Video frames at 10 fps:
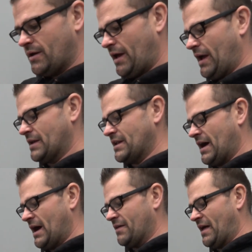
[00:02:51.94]
and
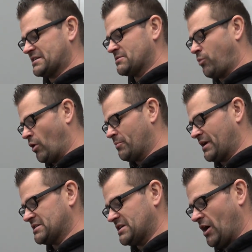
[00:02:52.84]
that's important
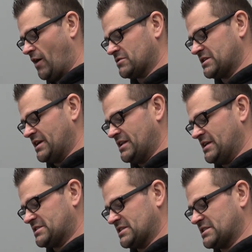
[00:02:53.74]
because obviously it
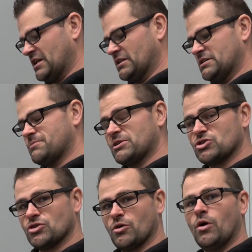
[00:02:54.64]
needs to seal. It needs to make
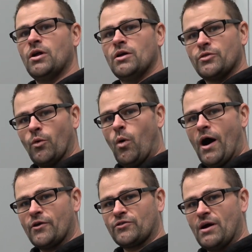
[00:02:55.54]
sure the
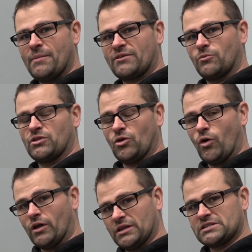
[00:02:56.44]
water is not mixing with the
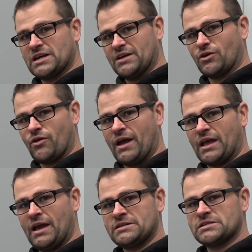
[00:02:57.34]
oil inside the
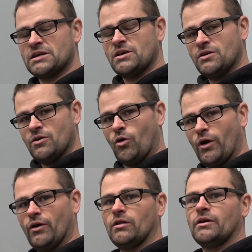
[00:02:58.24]
crankcase.
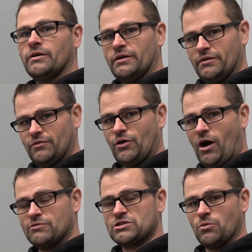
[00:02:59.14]
Oil.
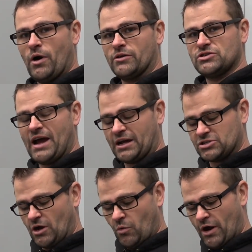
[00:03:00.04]
Obviously the water jacket's
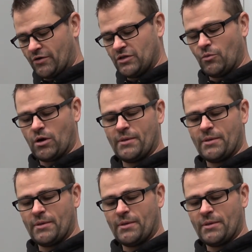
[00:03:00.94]
all water, and they want to